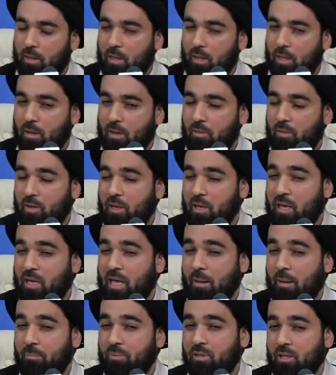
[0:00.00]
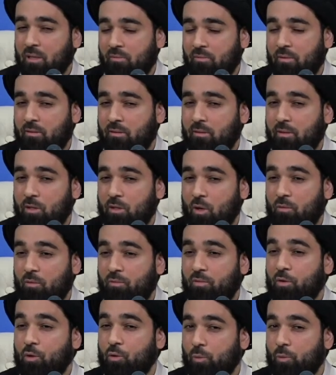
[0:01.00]
in the captivity
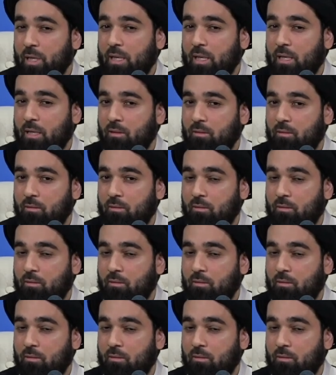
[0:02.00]
of greed